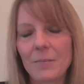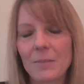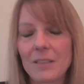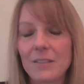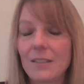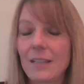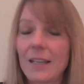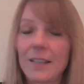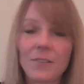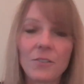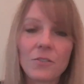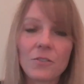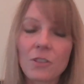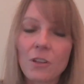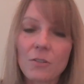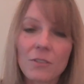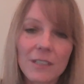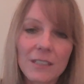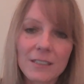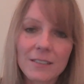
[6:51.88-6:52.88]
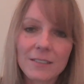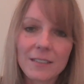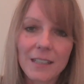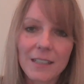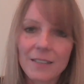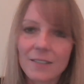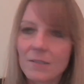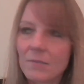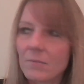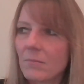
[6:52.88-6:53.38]
I mean, as you'd already
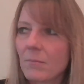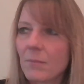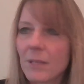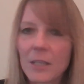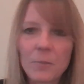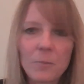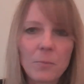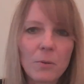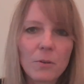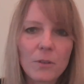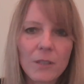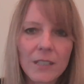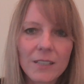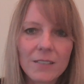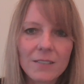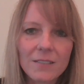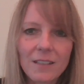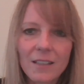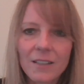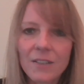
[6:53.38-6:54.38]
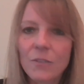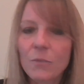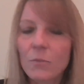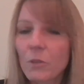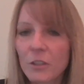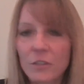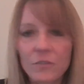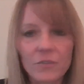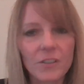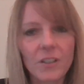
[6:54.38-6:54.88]
said, main point, it's
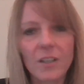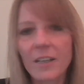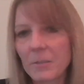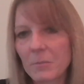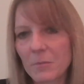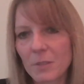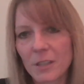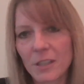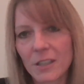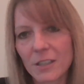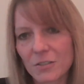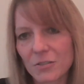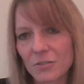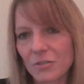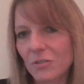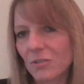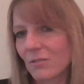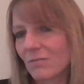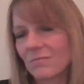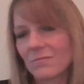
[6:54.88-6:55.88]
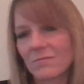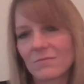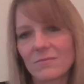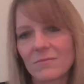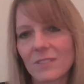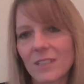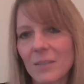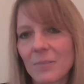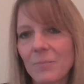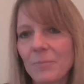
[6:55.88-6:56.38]
one of a kind marketing school.
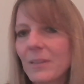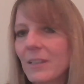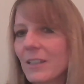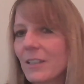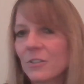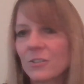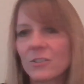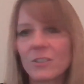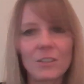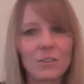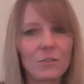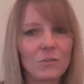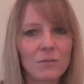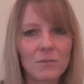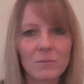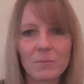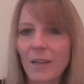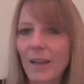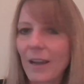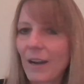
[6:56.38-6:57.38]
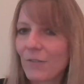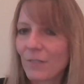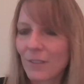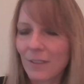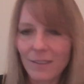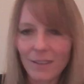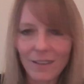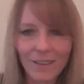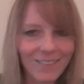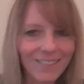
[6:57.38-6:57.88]
Really, P&G told me
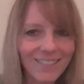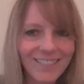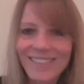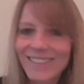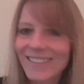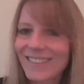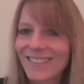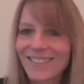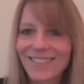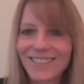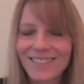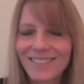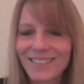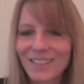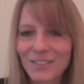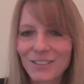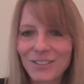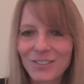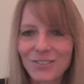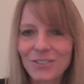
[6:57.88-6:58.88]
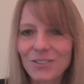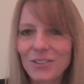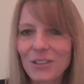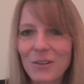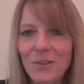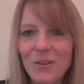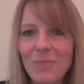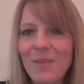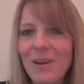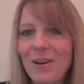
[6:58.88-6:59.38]
everything there is to
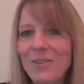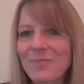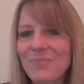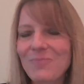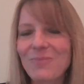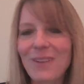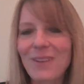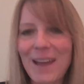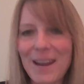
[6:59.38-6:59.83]
know about